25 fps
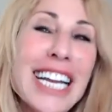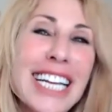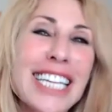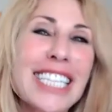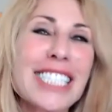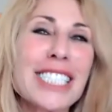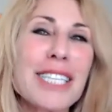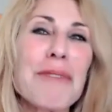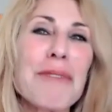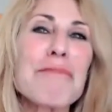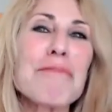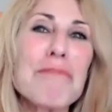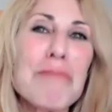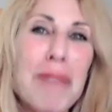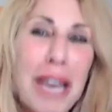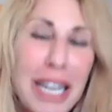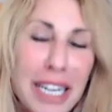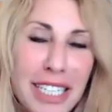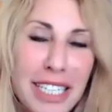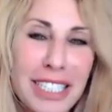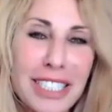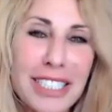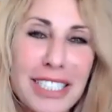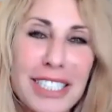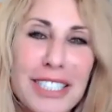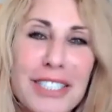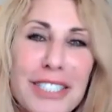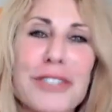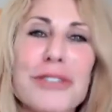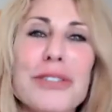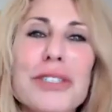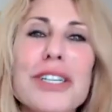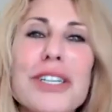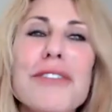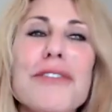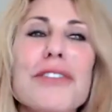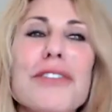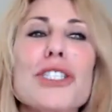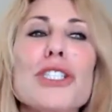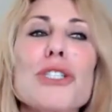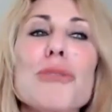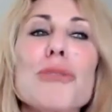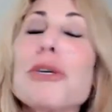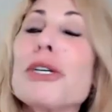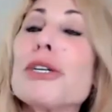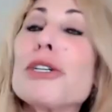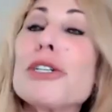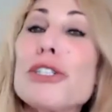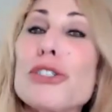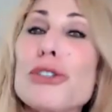He's a medical intuitive, a
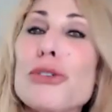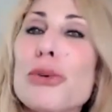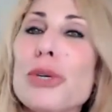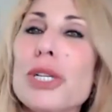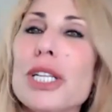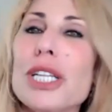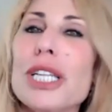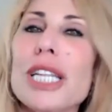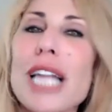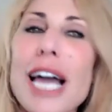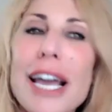spiritual